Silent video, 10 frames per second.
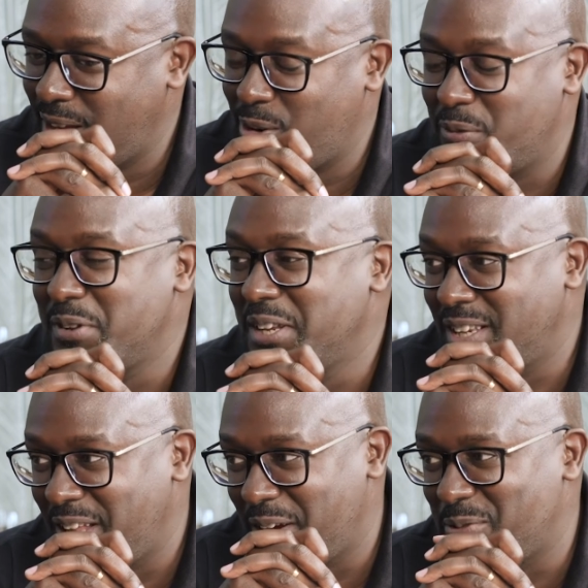
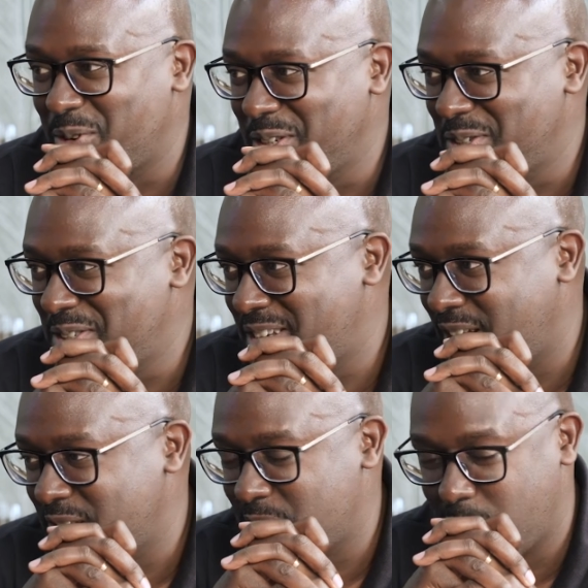conveniently avoided to
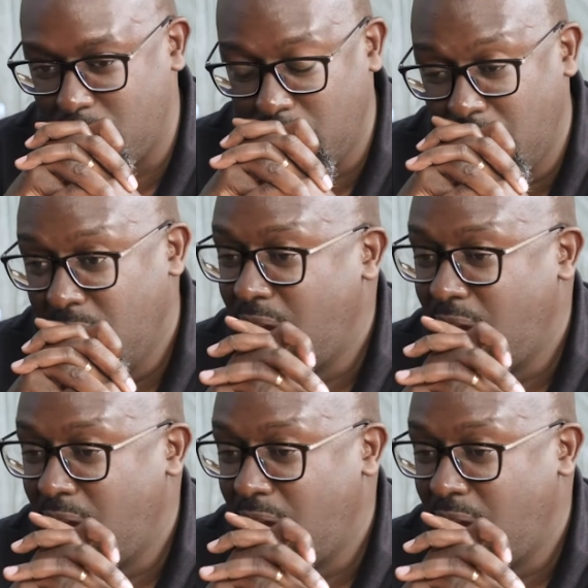tell us about.